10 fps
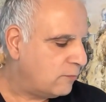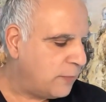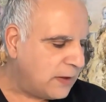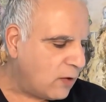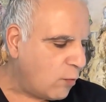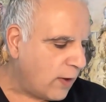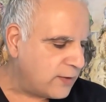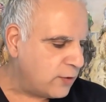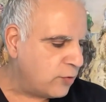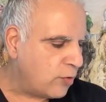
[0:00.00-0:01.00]
Be not
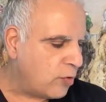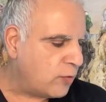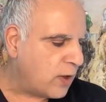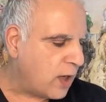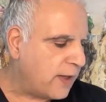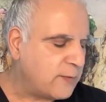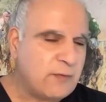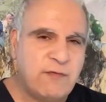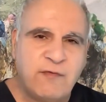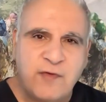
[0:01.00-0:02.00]
wise in your own eyes,
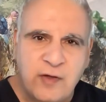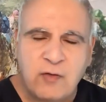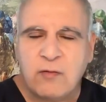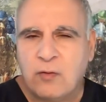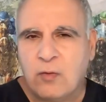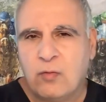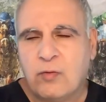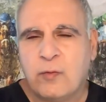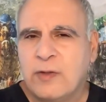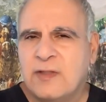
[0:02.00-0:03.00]
but fear the
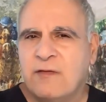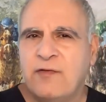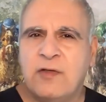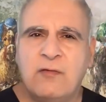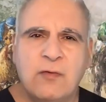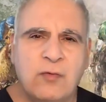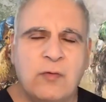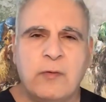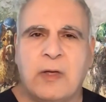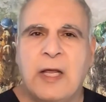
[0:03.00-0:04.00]
Lord. What is the fear of the
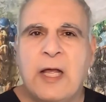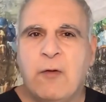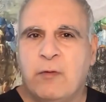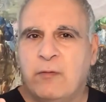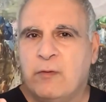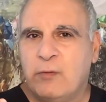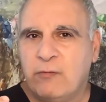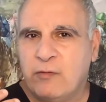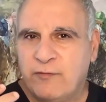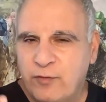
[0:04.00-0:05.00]
Lord? We, we,
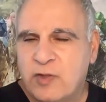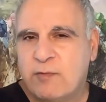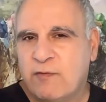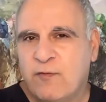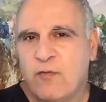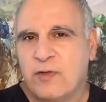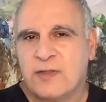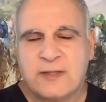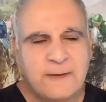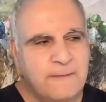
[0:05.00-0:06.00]
we reviewed this before.
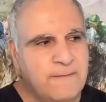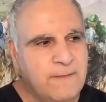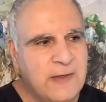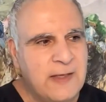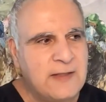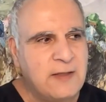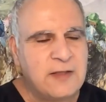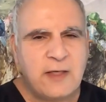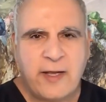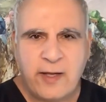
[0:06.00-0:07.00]
It's,
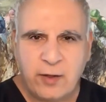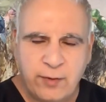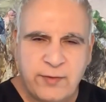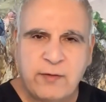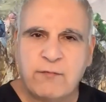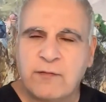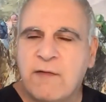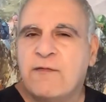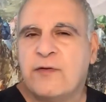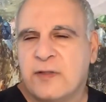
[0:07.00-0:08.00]
it's a healthy
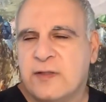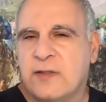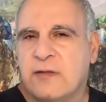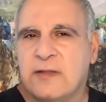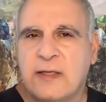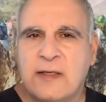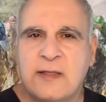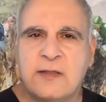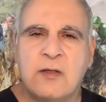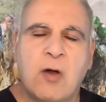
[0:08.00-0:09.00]
reverence. It's,
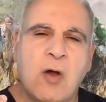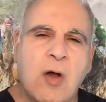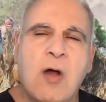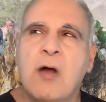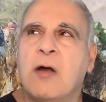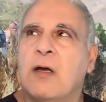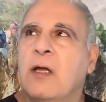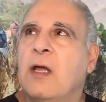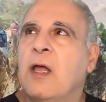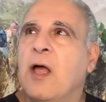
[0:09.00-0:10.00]
it's an awe
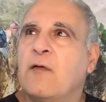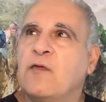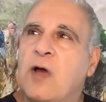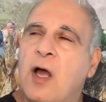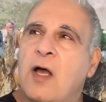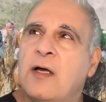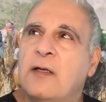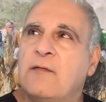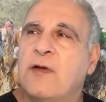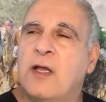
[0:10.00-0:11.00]
of
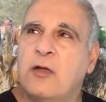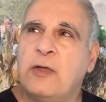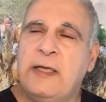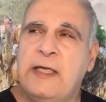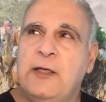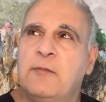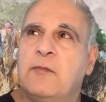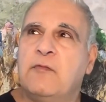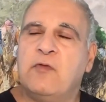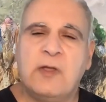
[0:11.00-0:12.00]
God, of
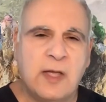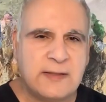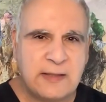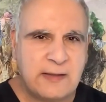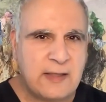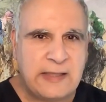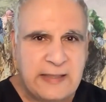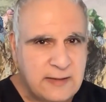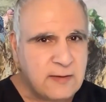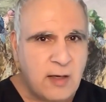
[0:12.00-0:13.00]
Elohim, realizing that
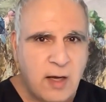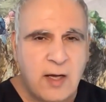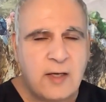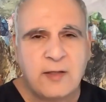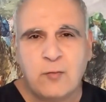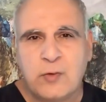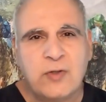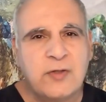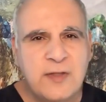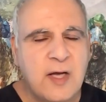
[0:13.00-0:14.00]
he's God and we
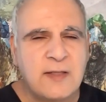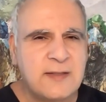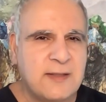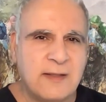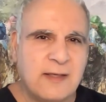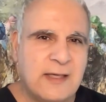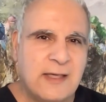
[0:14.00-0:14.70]
are dust and